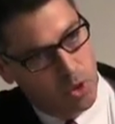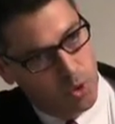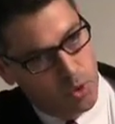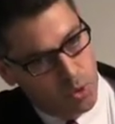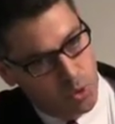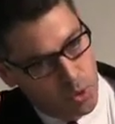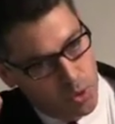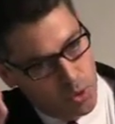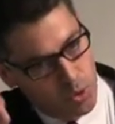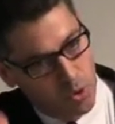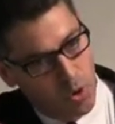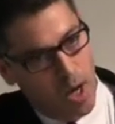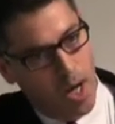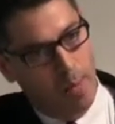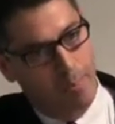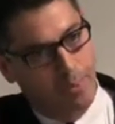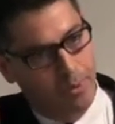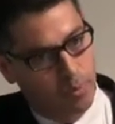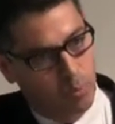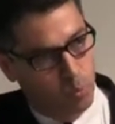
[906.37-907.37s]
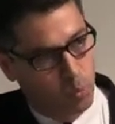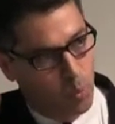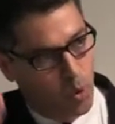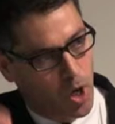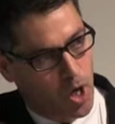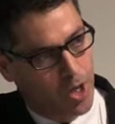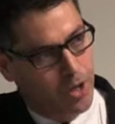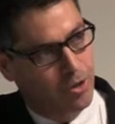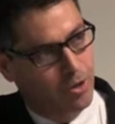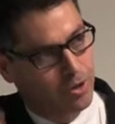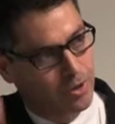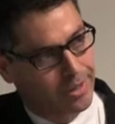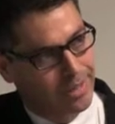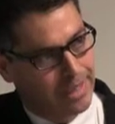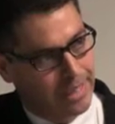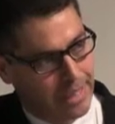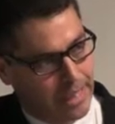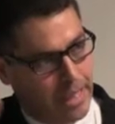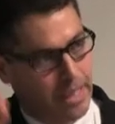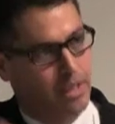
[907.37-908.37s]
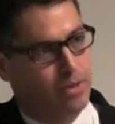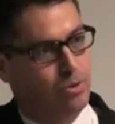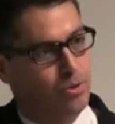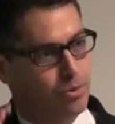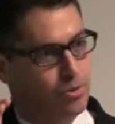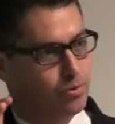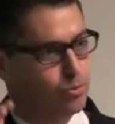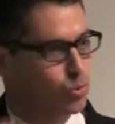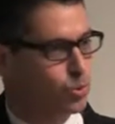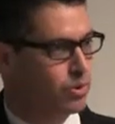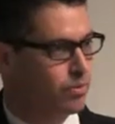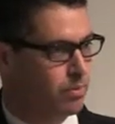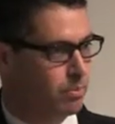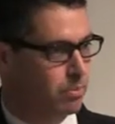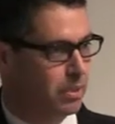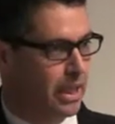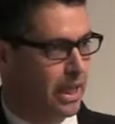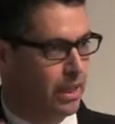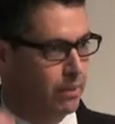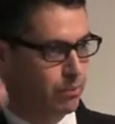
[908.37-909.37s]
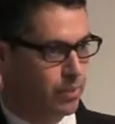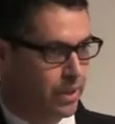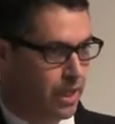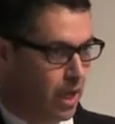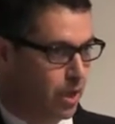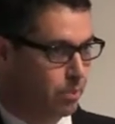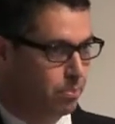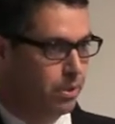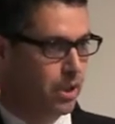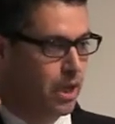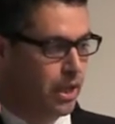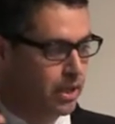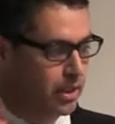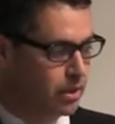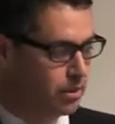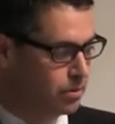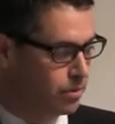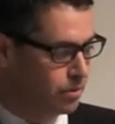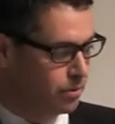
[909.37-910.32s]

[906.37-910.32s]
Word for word: you drop water into the root of the plant without applying it